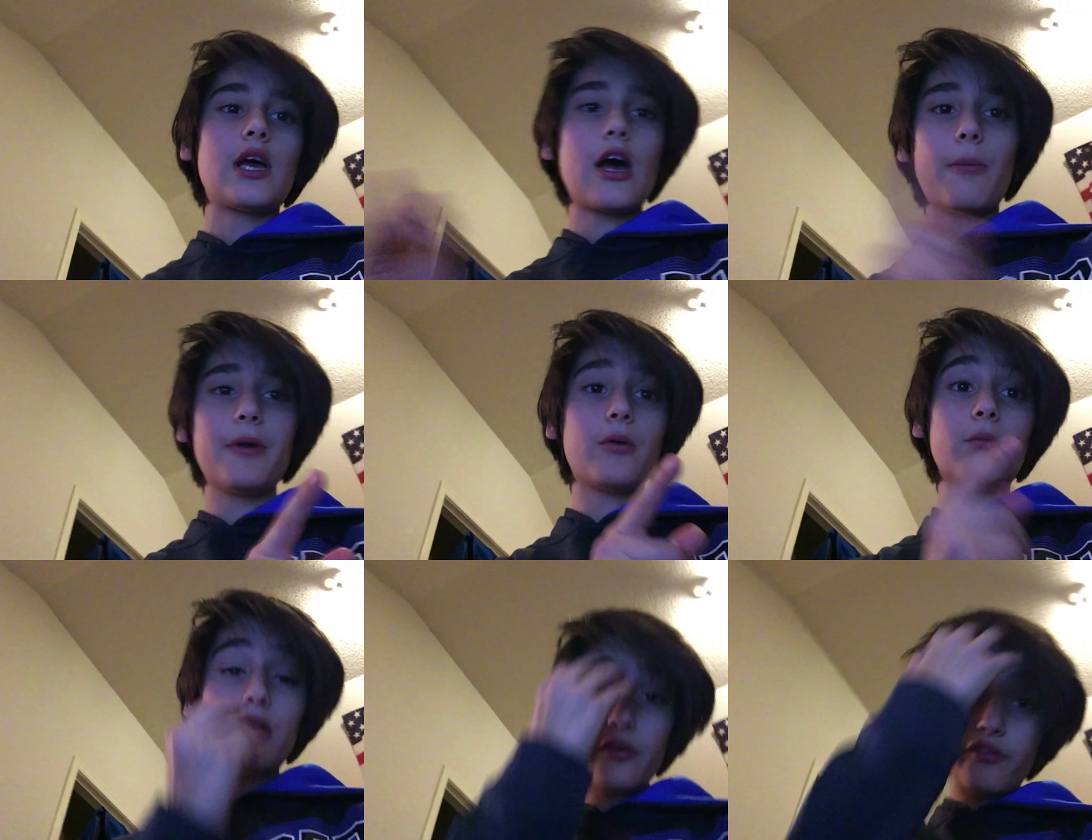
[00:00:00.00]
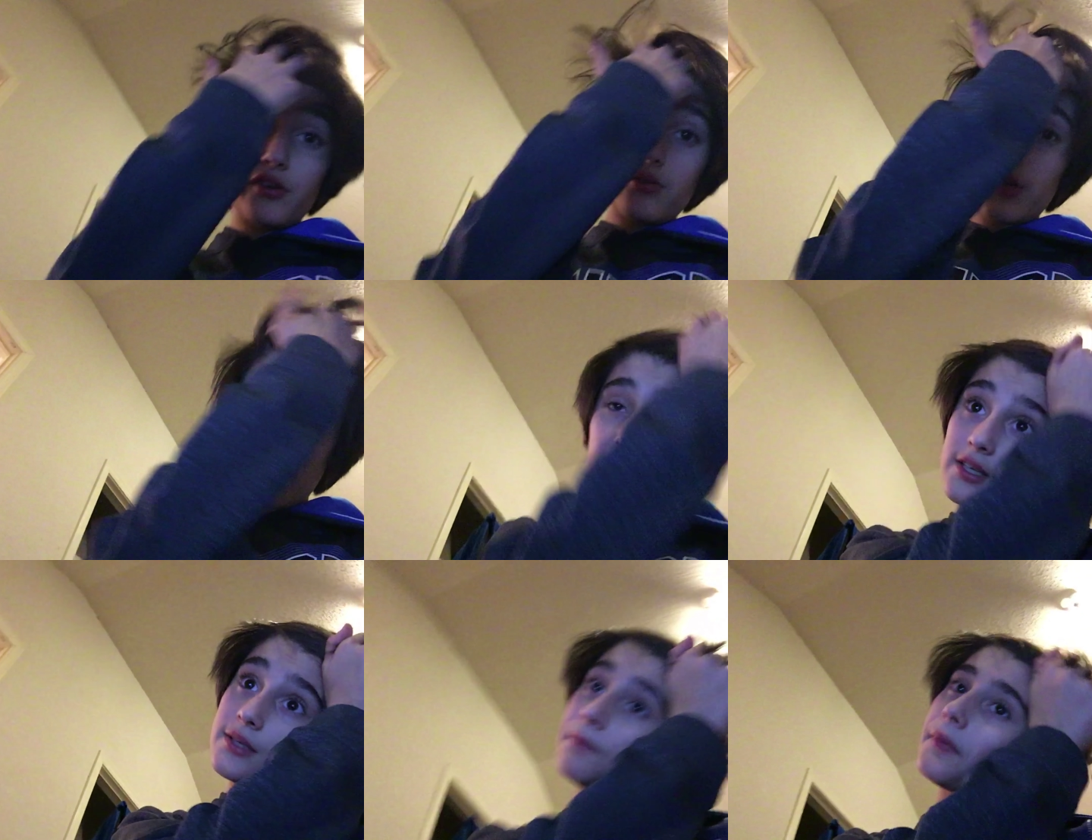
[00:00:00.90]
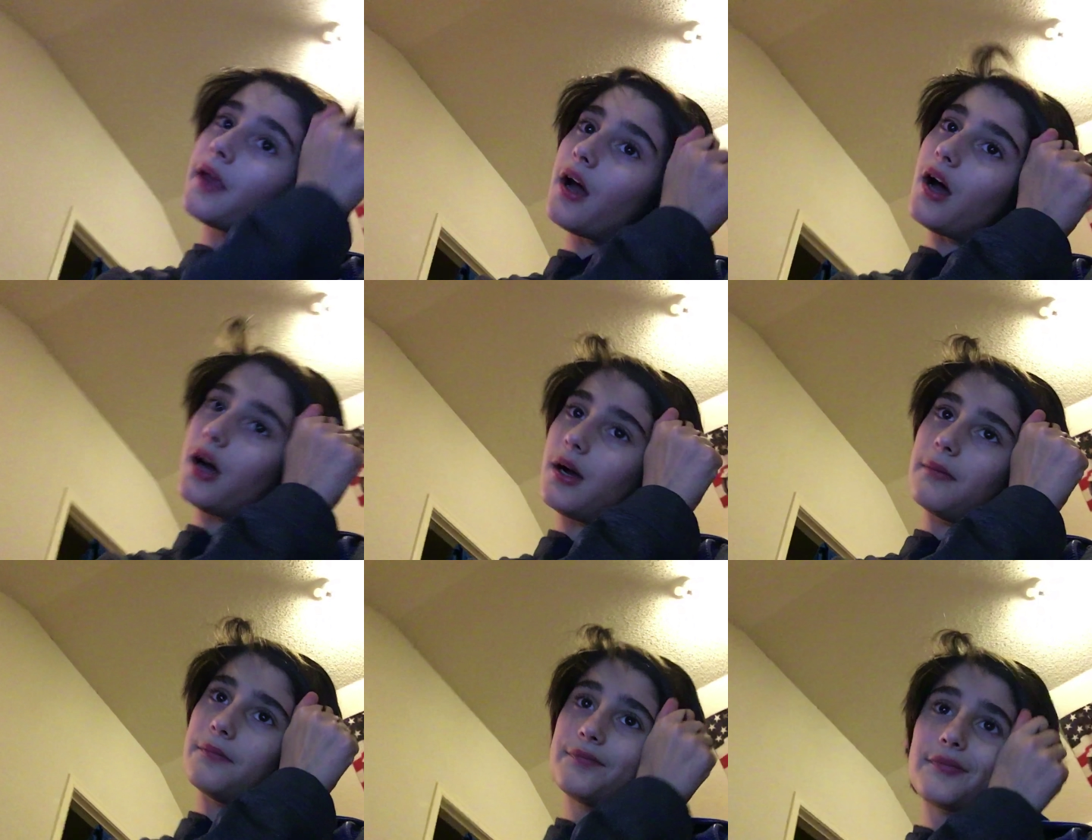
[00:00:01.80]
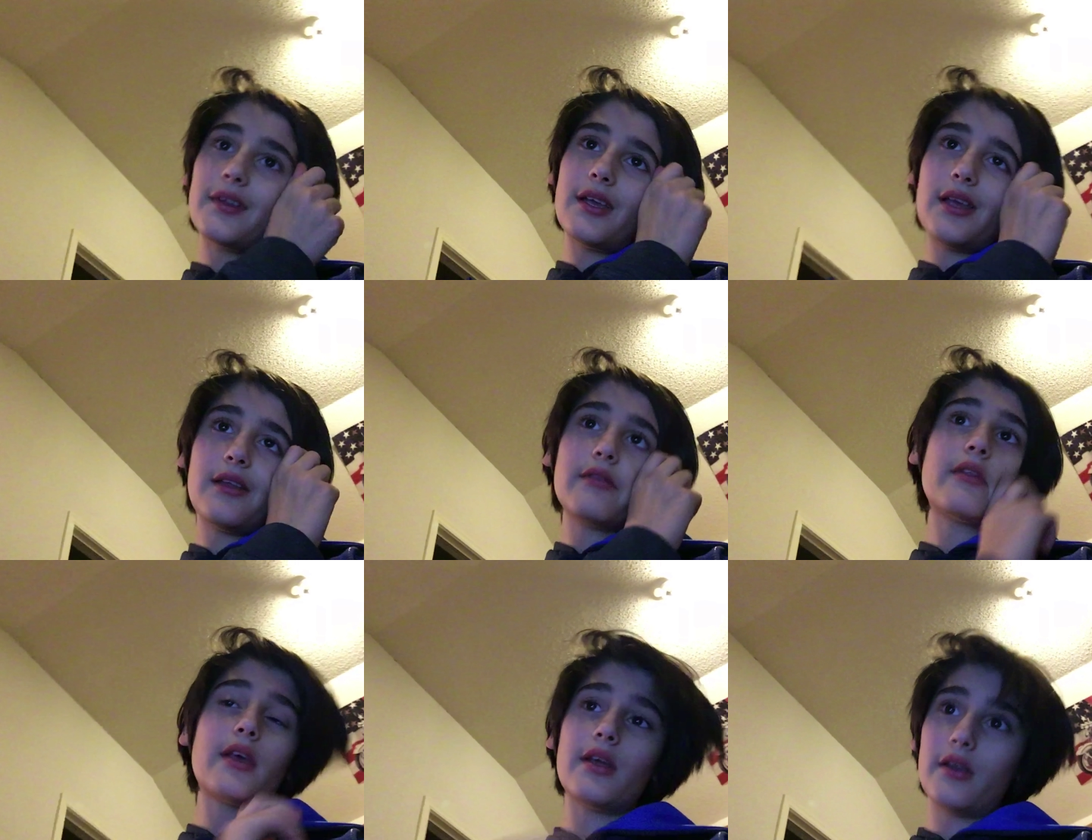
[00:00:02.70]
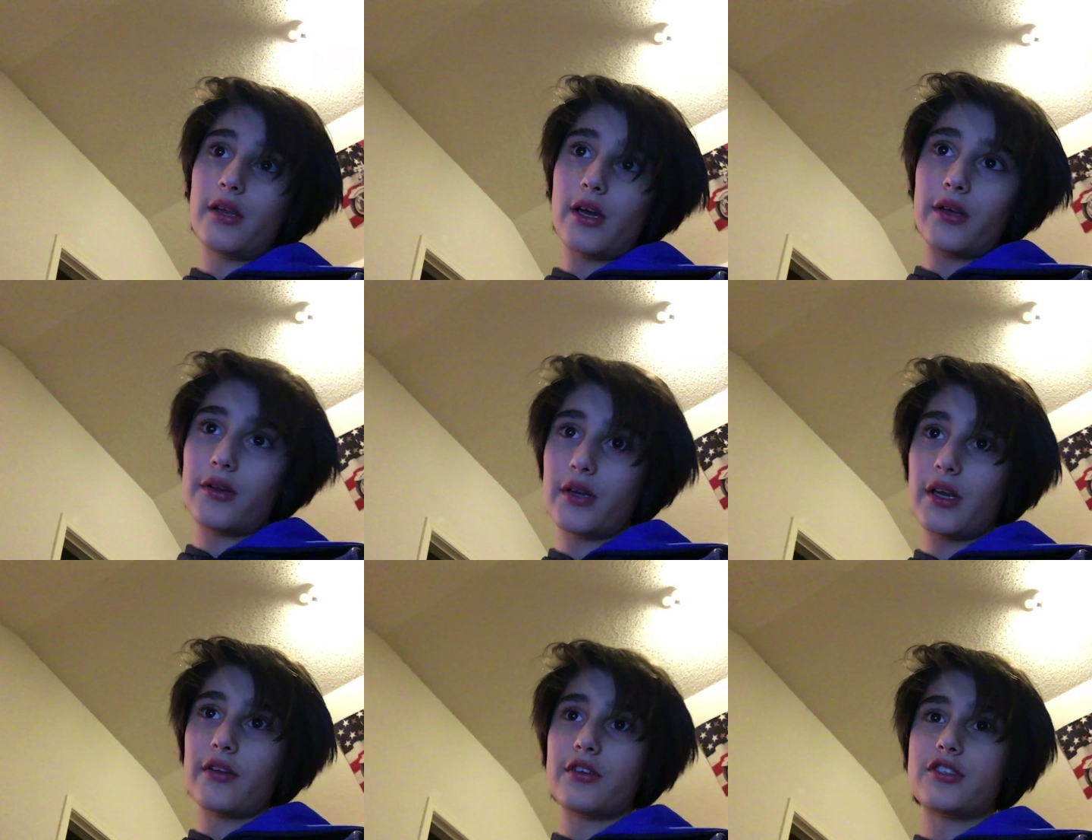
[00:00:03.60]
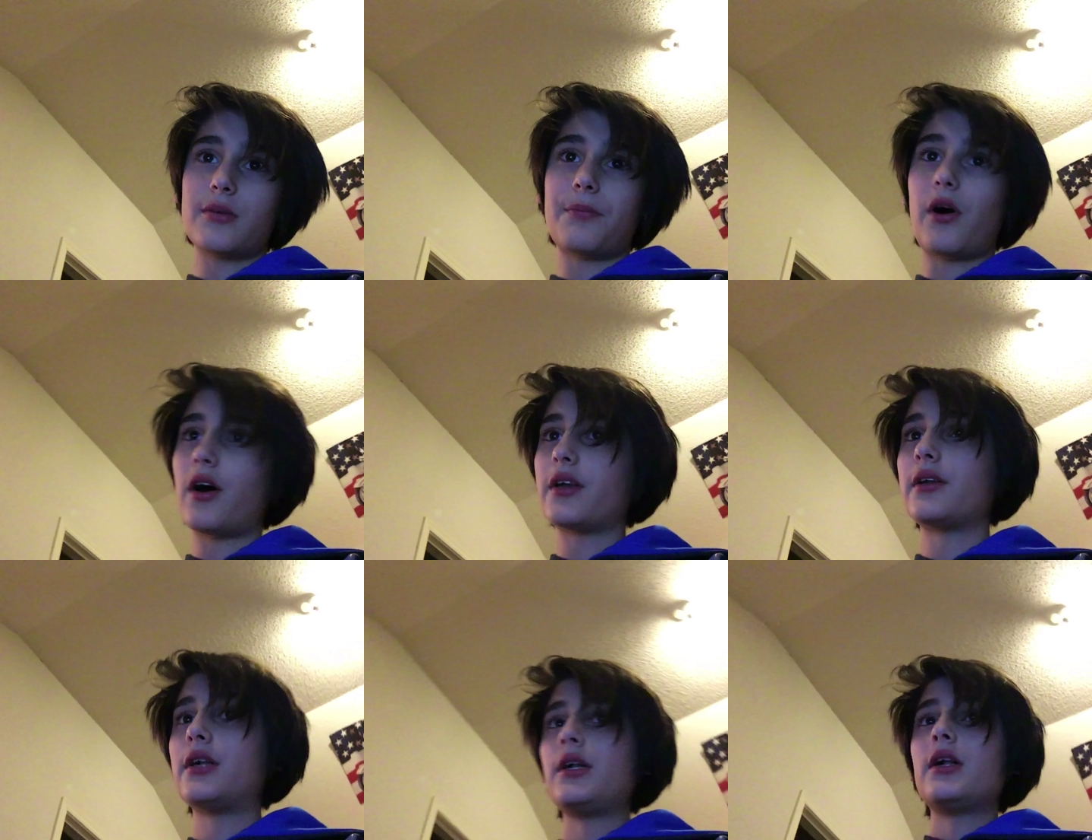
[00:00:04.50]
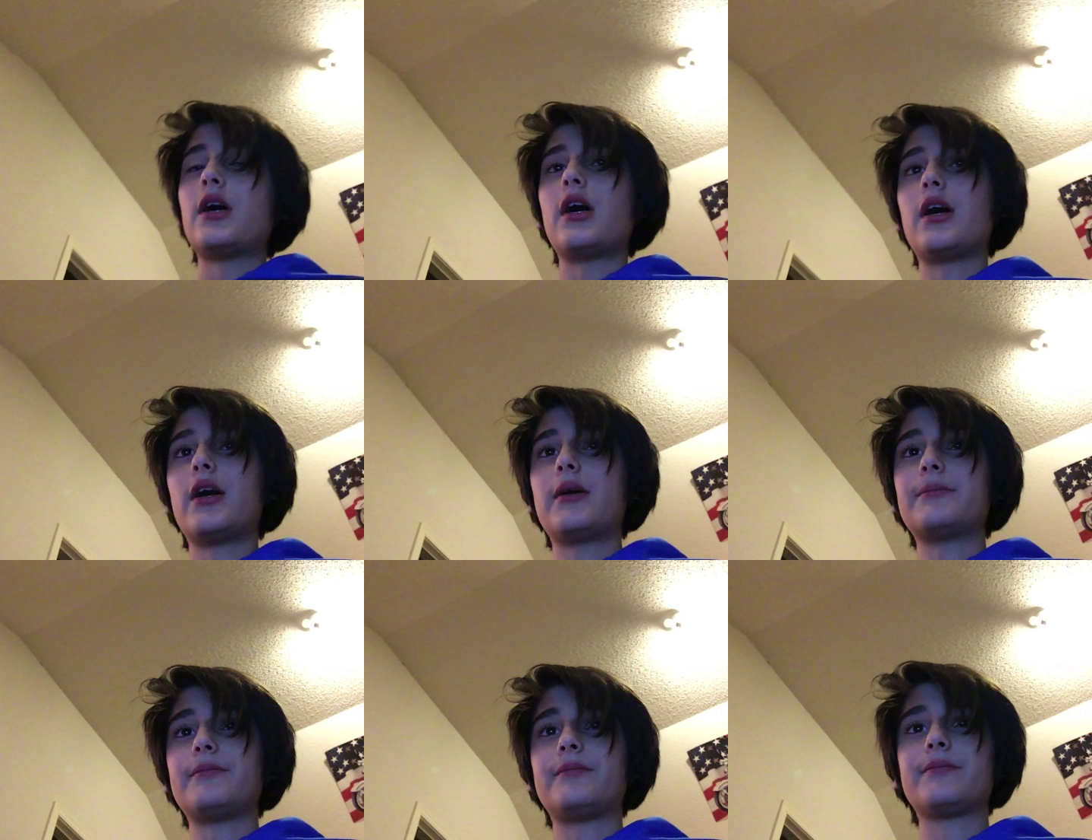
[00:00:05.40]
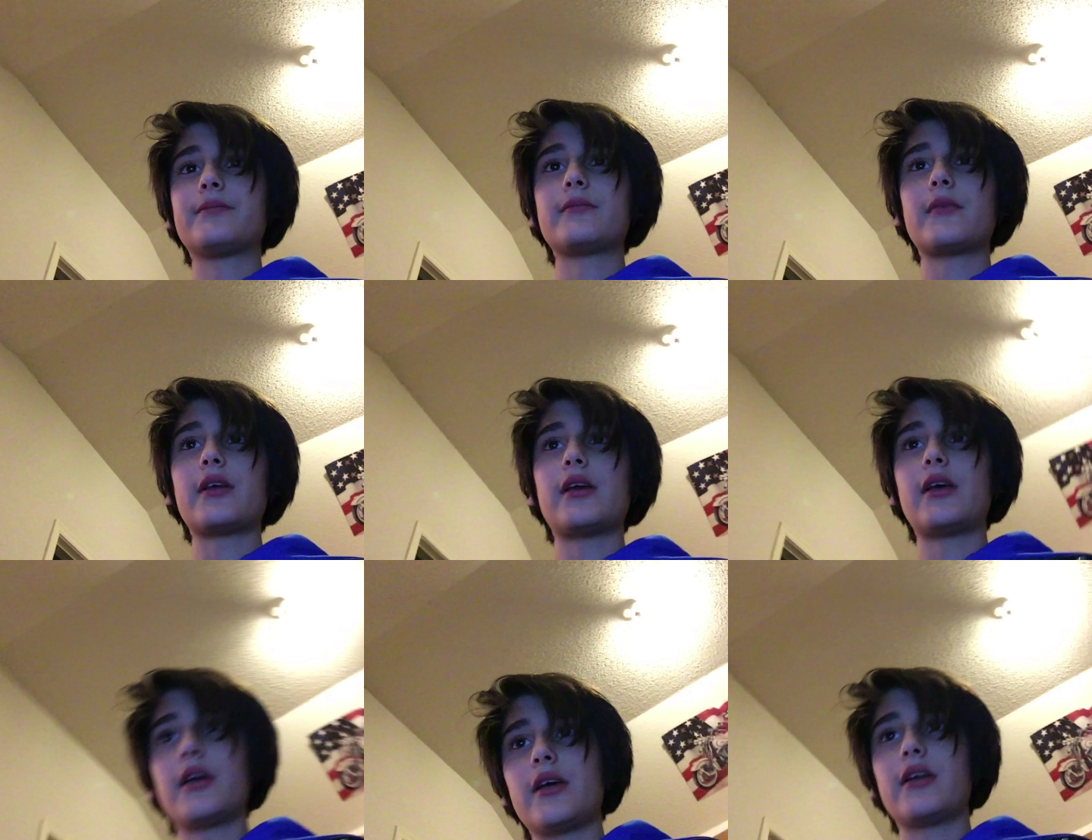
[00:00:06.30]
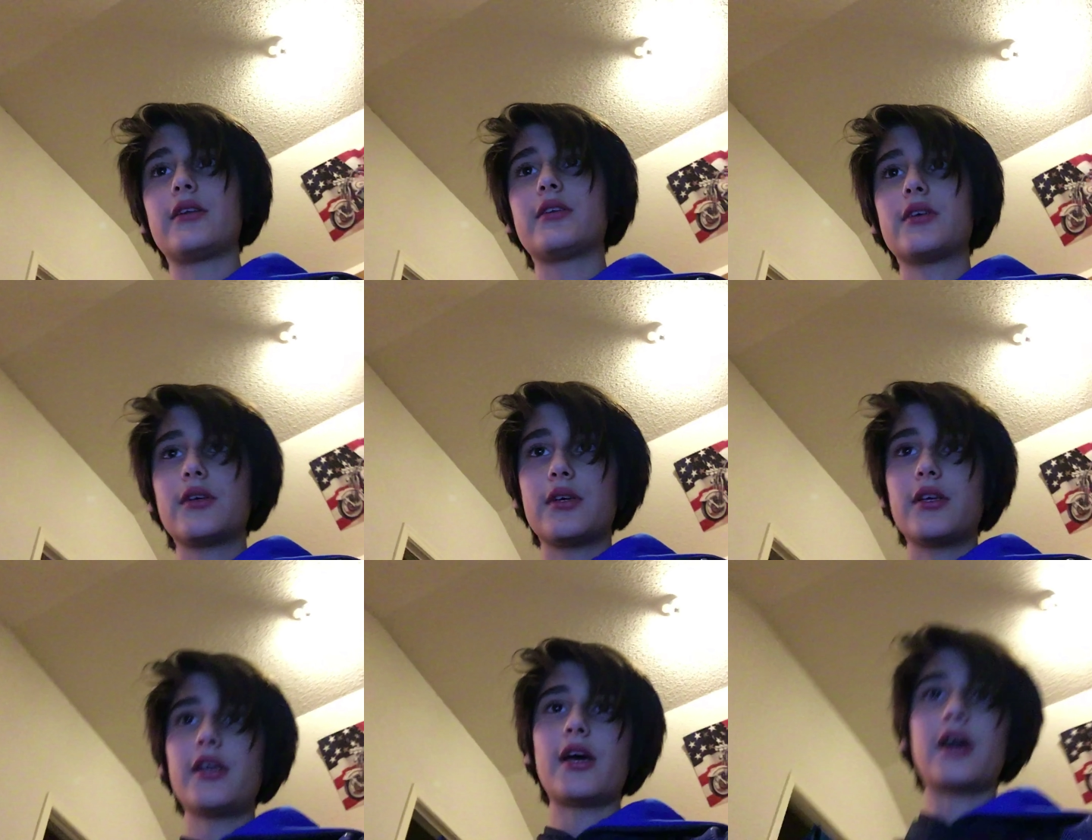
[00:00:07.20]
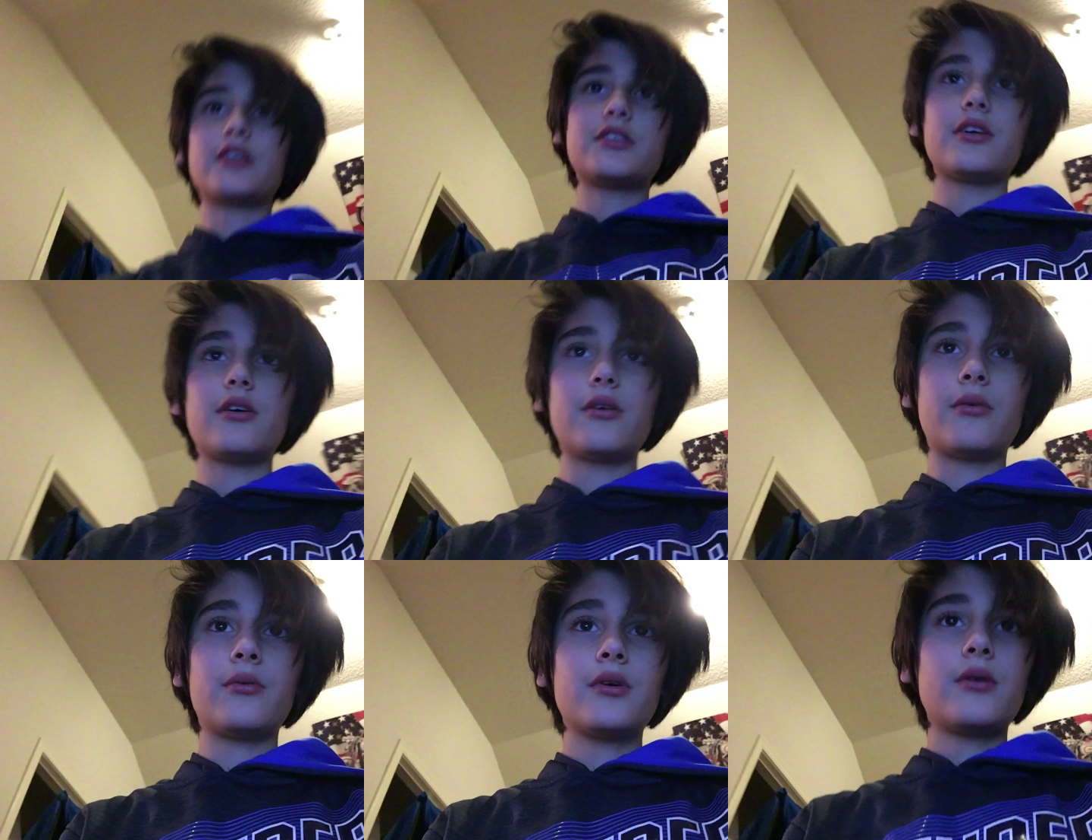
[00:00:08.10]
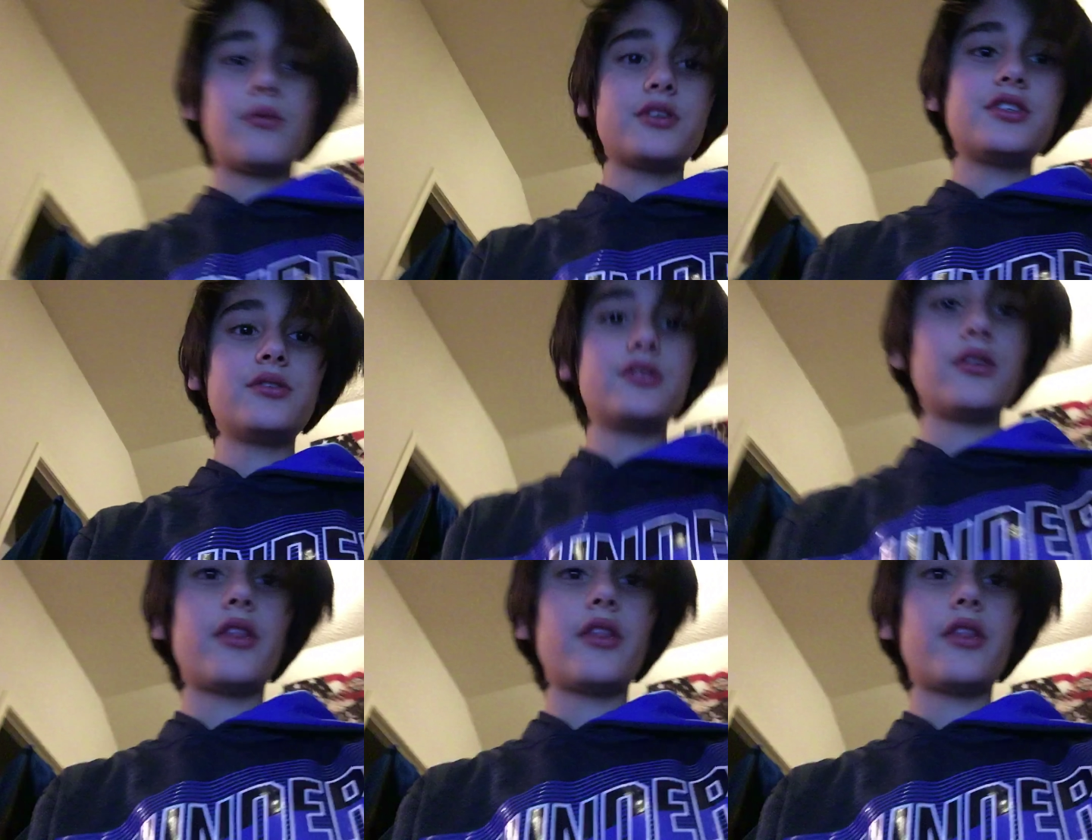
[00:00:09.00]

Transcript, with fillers: I'll pick one of you guys, um, and then, yeah, you're gonna jump on, um, and, yeah, so, once you do